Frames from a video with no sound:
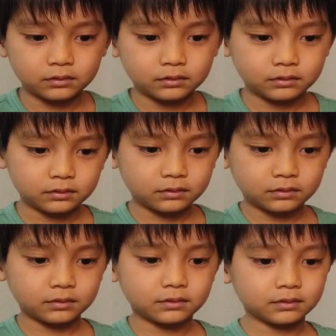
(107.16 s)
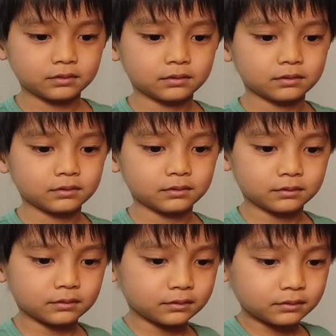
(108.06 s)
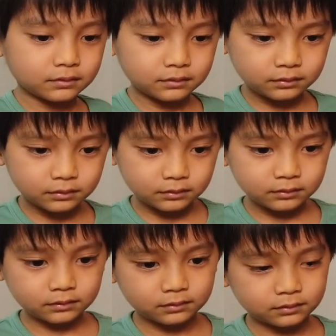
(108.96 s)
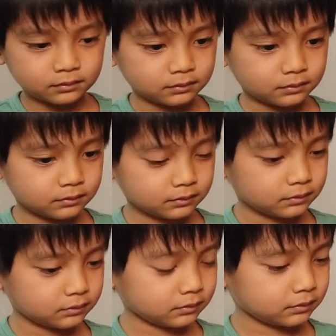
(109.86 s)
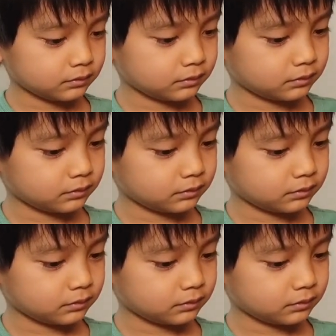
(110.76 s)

(silent)